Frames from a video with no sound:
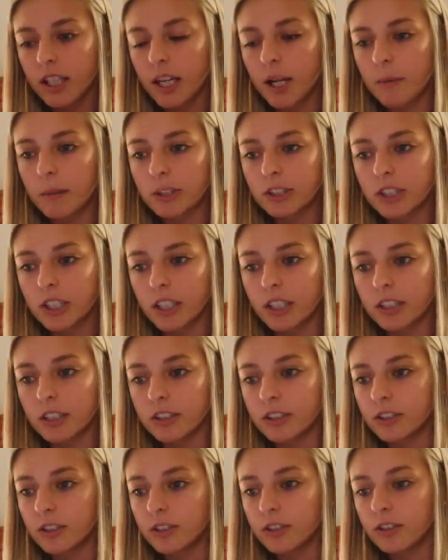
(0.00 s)
how much I
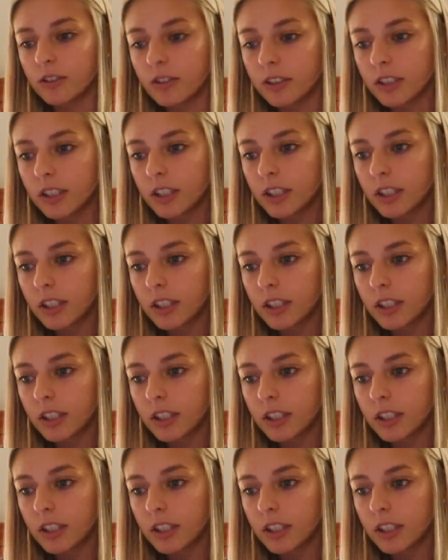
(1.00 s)
need to.